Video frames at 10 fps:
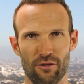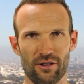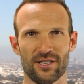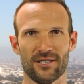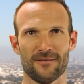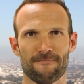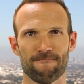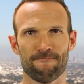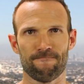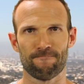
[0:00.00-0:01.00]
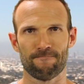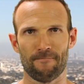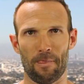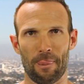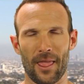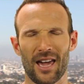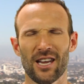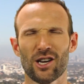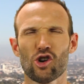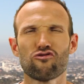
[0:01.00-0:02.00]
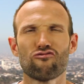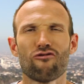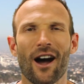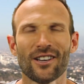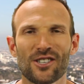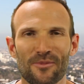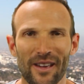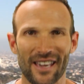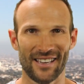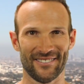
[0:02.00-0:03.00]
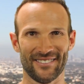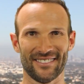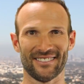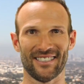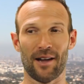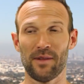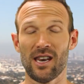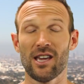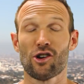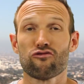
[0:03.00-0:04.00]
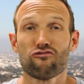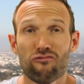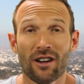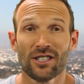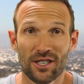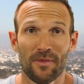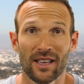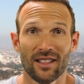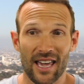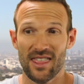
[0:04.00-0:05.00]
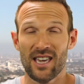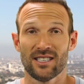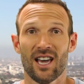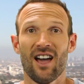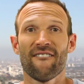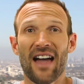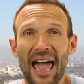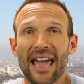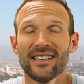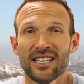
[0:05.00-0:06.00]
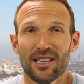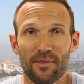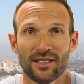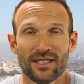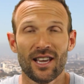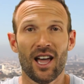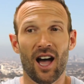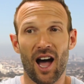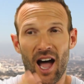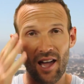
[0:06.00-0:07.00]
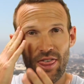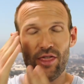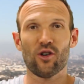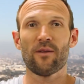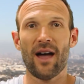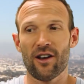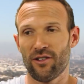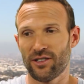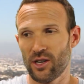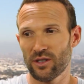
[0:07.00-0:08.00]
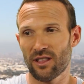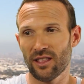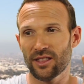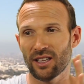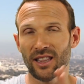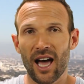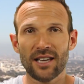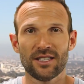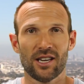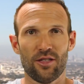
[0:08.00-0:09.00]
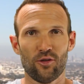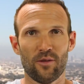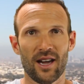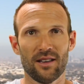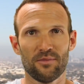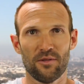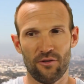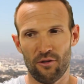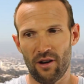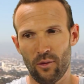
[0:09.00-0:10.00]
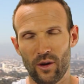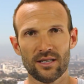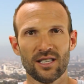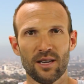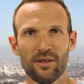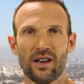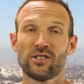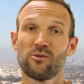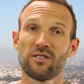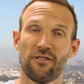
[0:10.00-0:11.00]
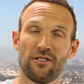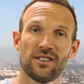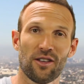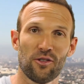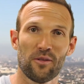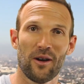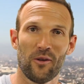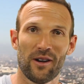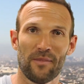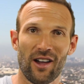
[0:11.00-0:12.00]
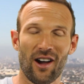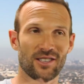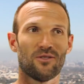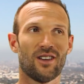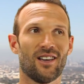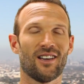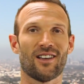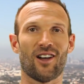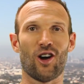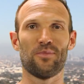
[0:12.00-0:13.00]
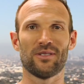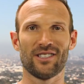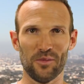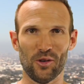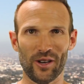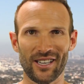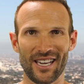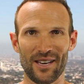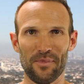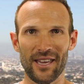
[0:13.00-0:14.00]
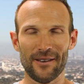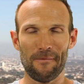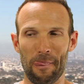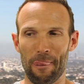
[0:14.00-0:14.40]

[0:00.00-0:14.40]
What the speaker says: for us. And it crushed me. I mean, it crushed me like this. For 18 months, I thought about her. She was the last thing I thought about before I went to sleep at night. She was the first thing I thought about when my eyes opened in the morning in bed.